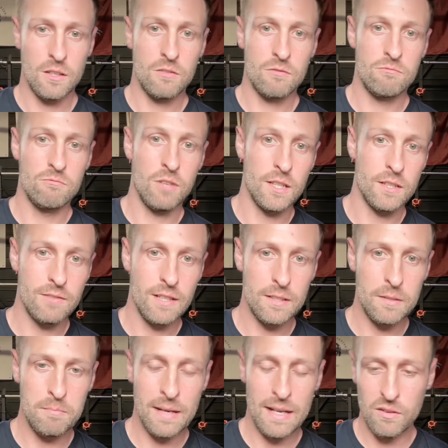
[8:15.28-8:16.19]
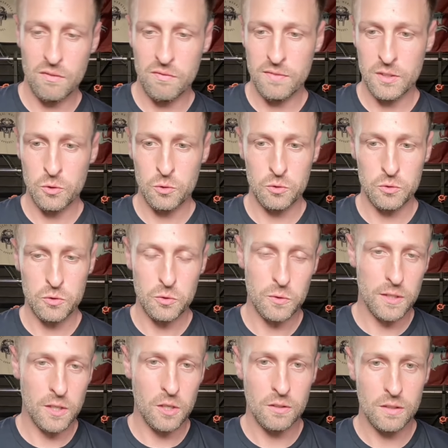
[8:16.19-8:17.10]
running around a battlefield or
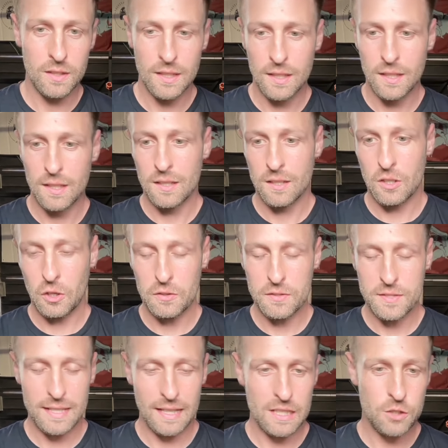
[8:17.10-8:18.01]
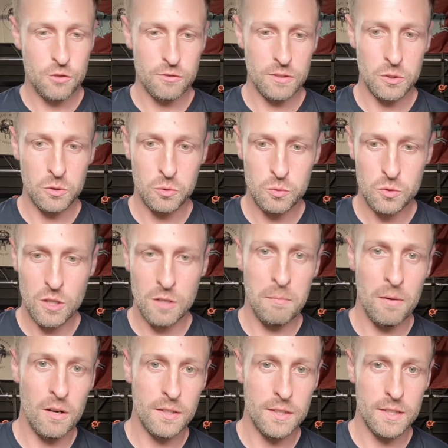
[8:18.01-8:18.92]
doing contact drills,
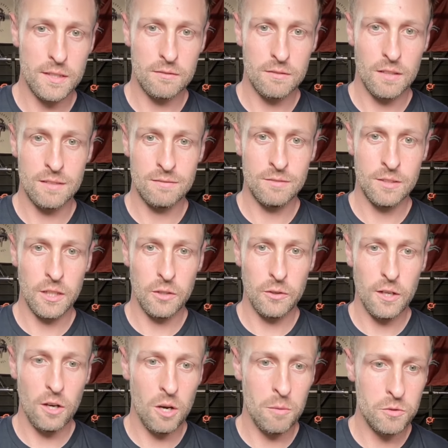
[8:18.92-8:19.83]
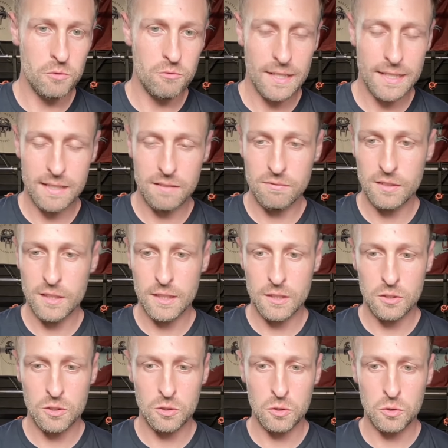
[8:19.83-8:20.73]
commanding you know an armored recce
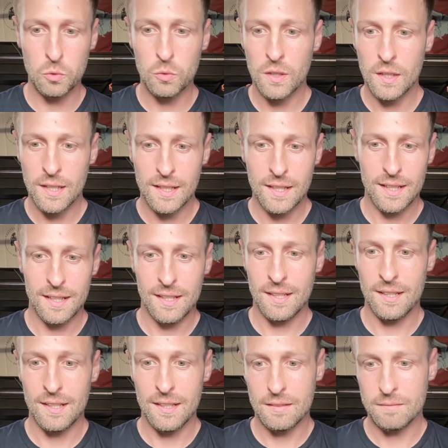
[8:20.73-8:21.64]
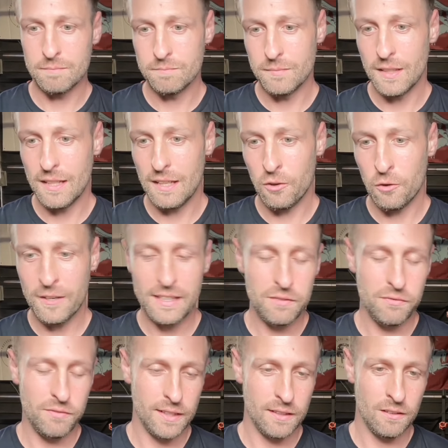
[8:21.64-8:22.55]
vehicle um, or
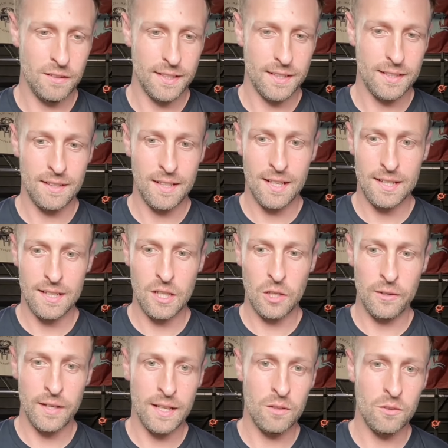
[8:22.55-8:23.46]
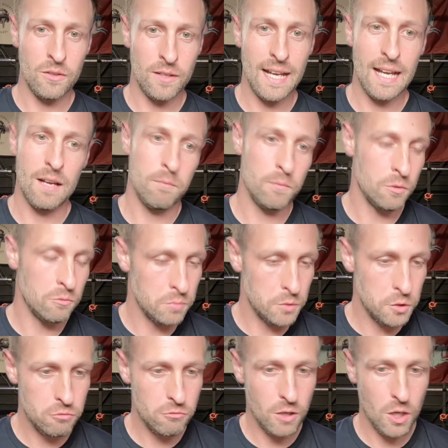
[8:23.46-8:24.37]
anything like that, going out on Cambrian
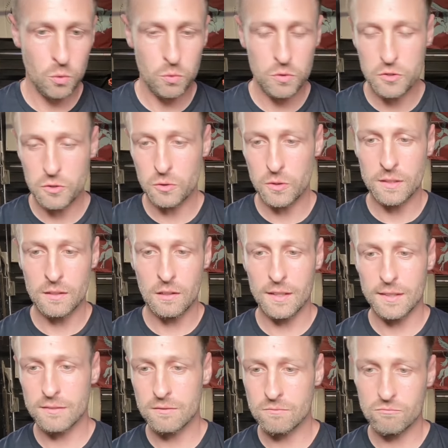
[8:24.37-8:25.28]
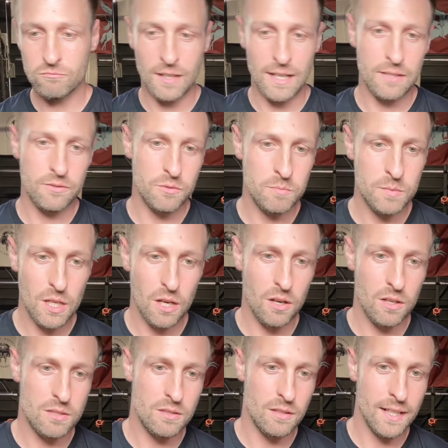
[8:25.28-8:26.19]
patrol and doing like random
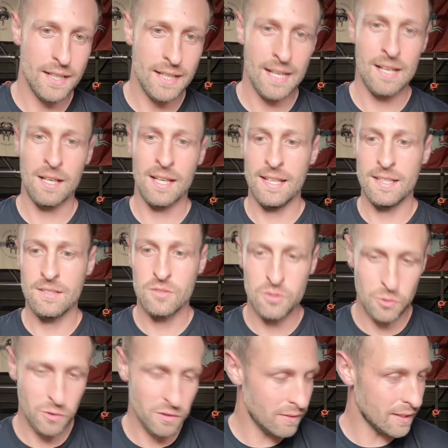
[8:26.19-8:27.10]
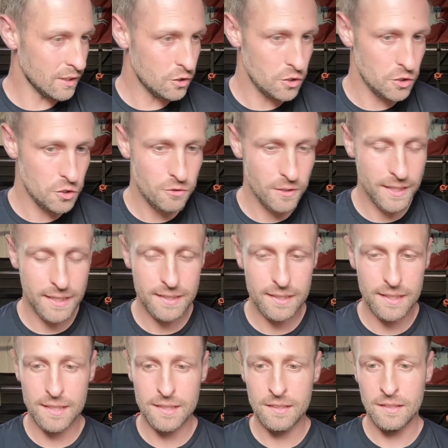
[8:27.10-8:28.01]
tasks like that, getting to do adventure
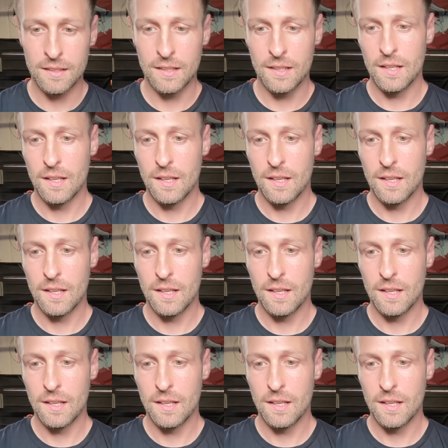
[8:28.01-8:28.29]
training.